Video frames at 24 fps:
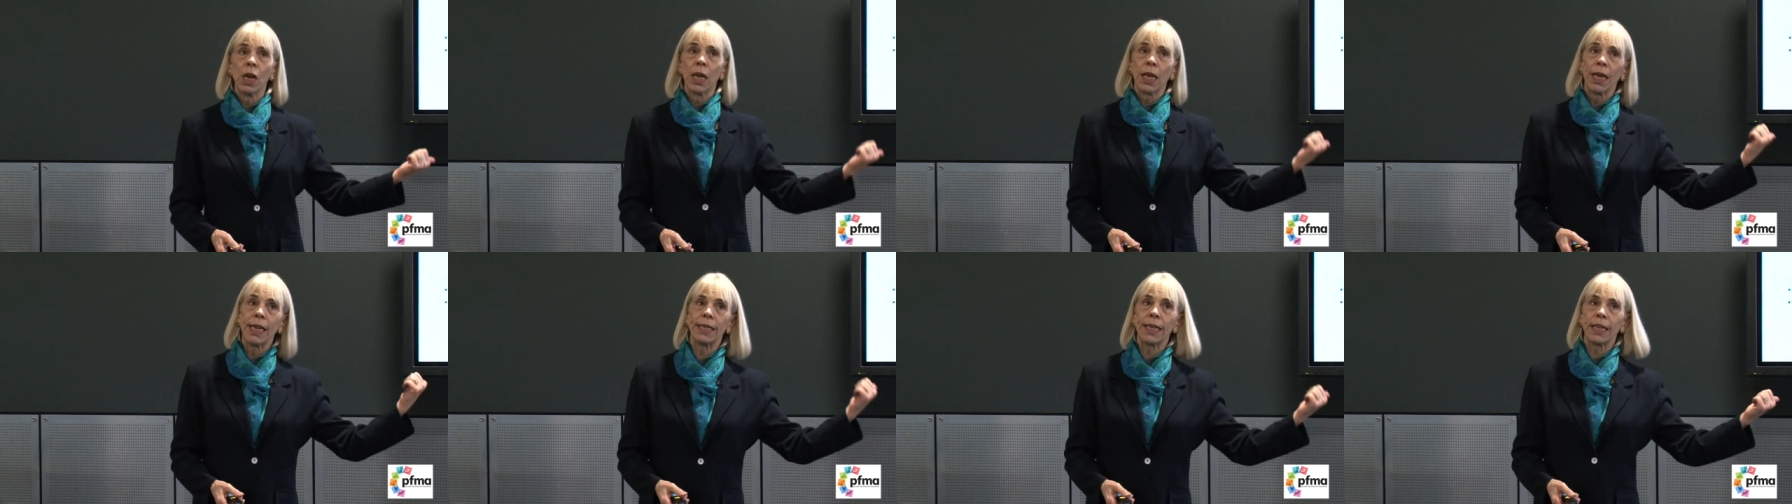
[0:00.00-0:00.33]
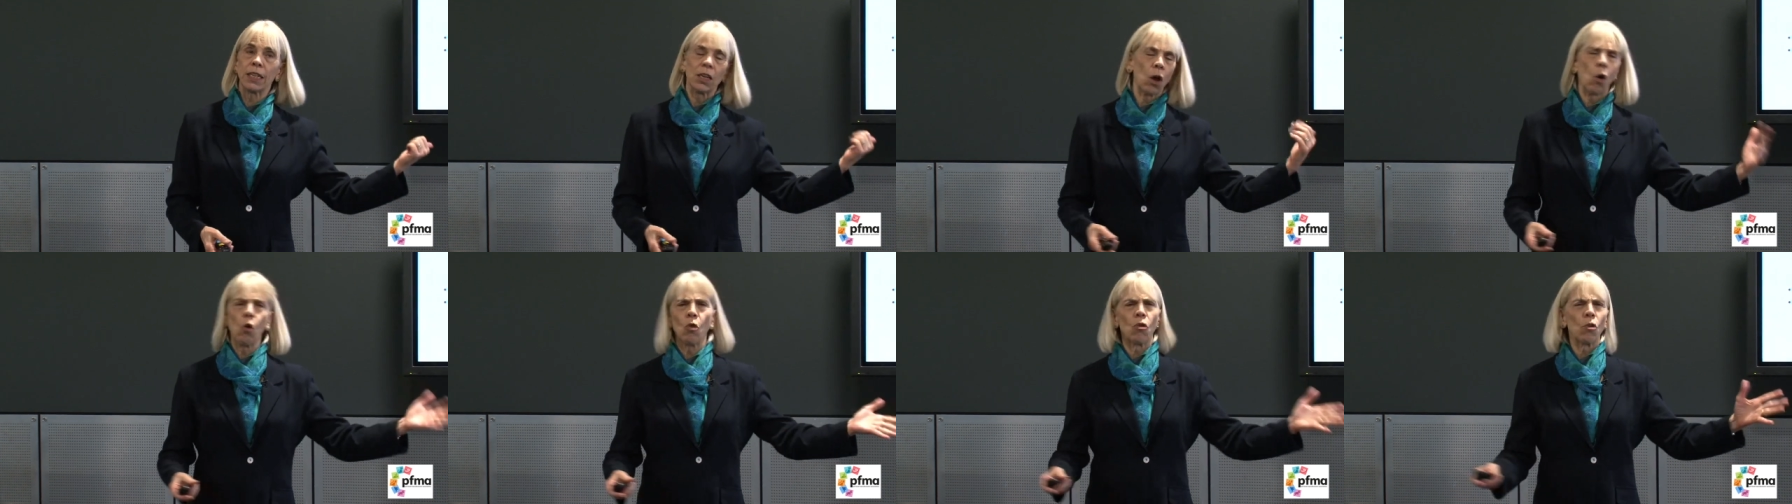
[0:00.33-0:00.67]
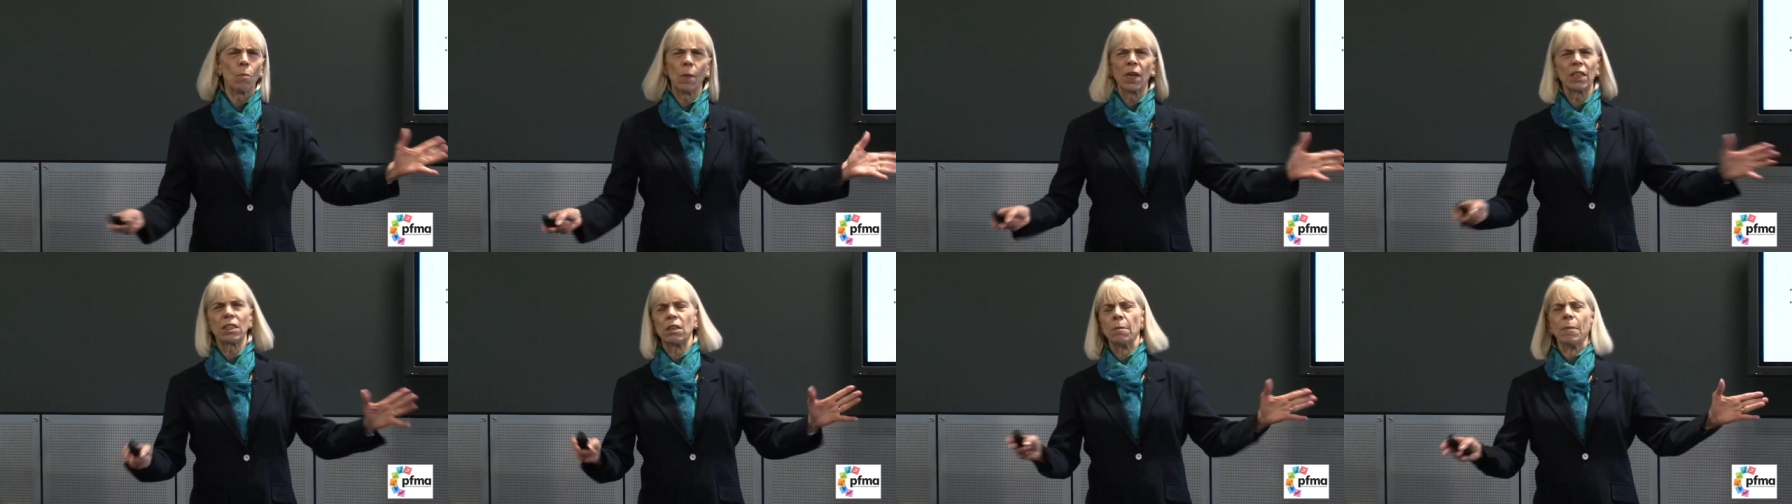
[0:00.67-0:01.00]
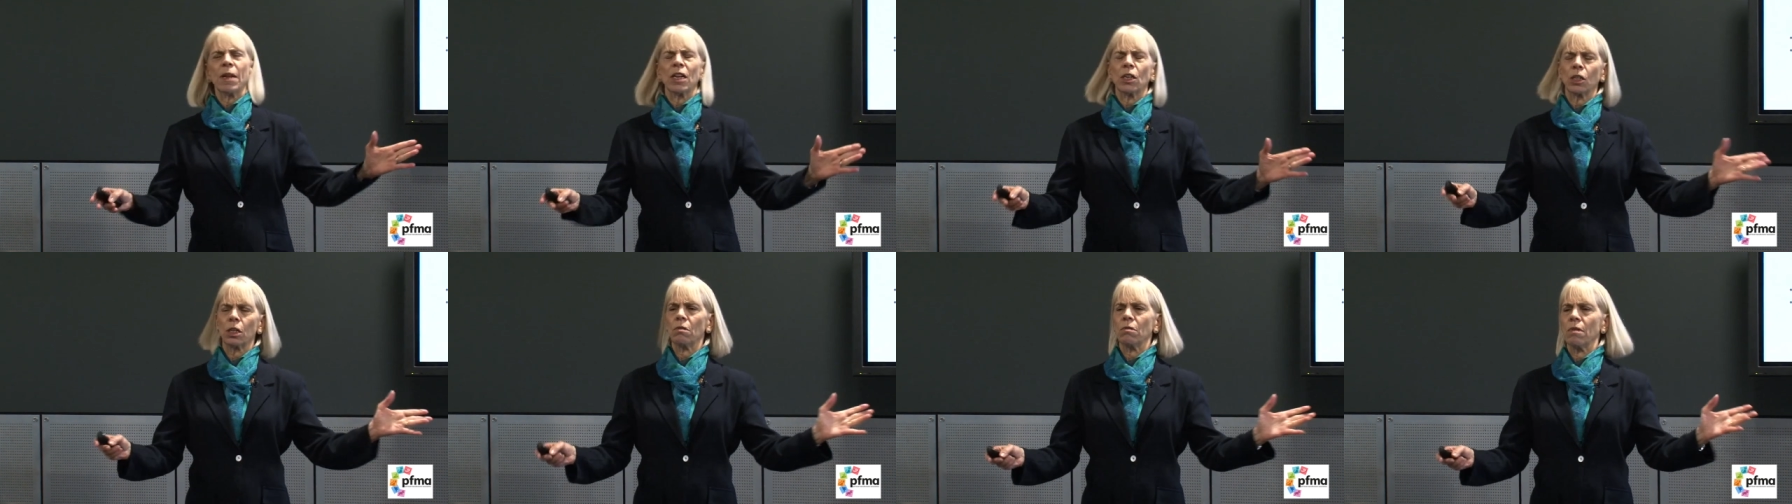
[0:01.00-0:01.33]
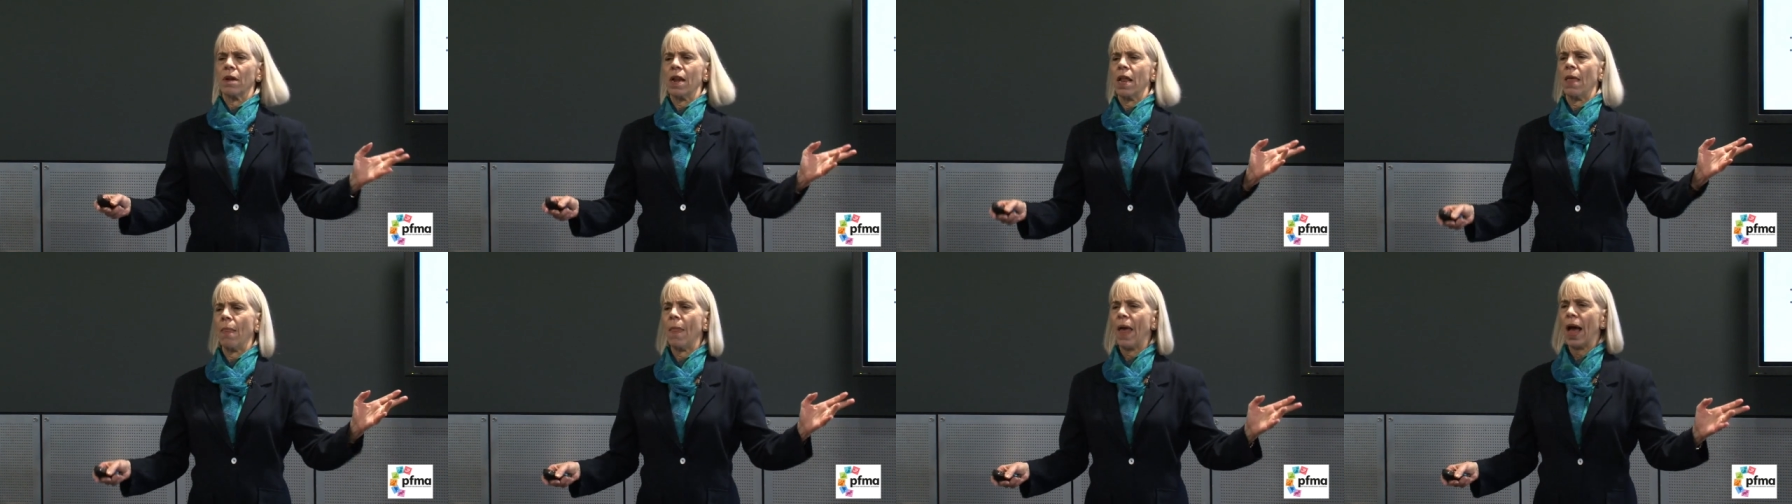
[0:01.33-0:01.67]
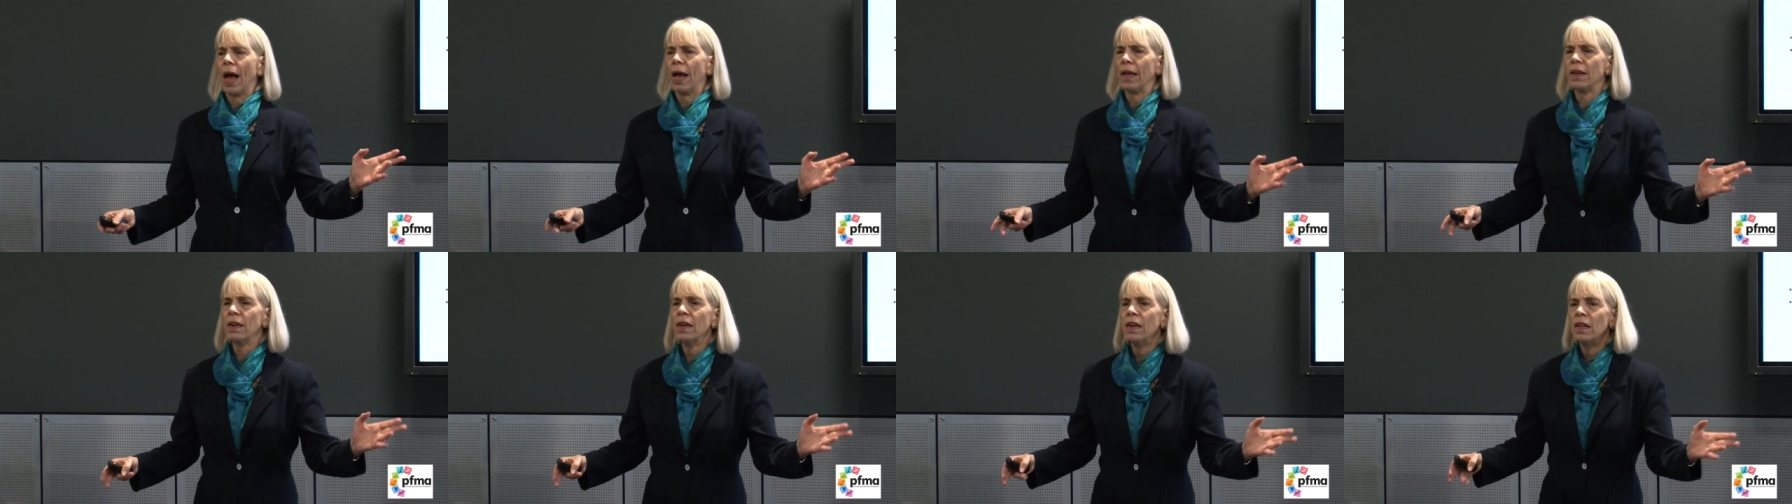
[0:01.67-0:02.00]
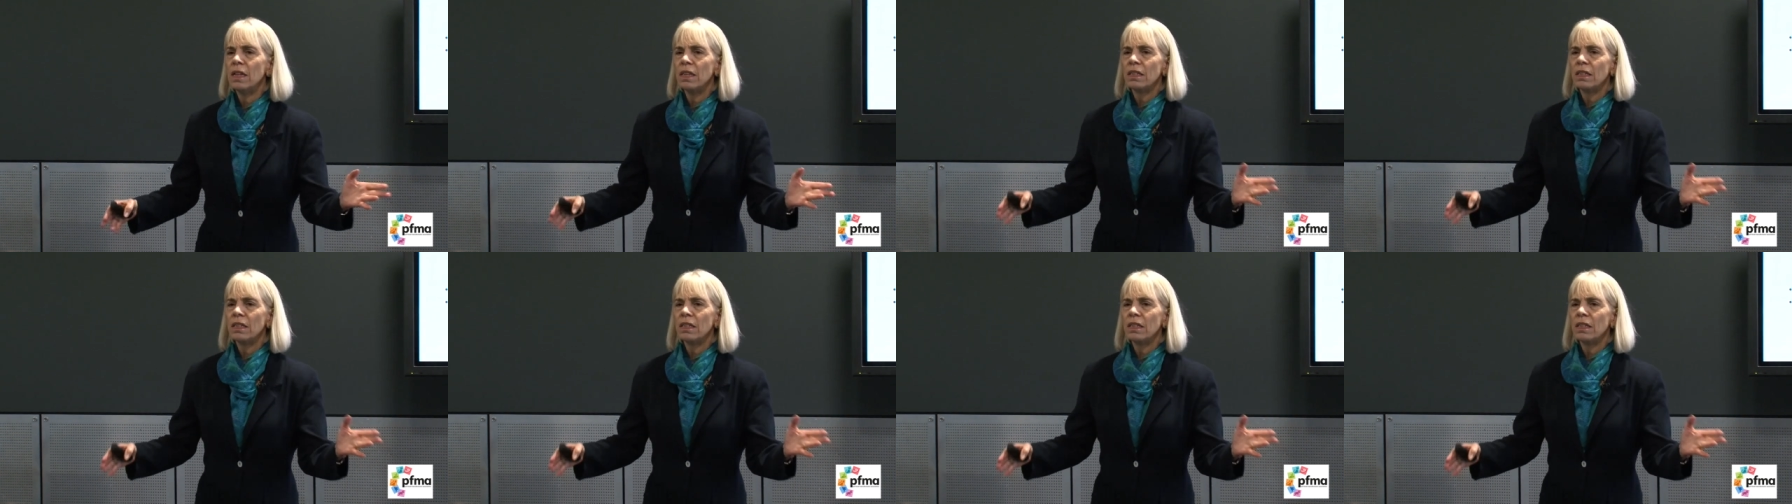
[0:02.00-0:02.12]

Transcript: he says, oh, there must have been gluten in that.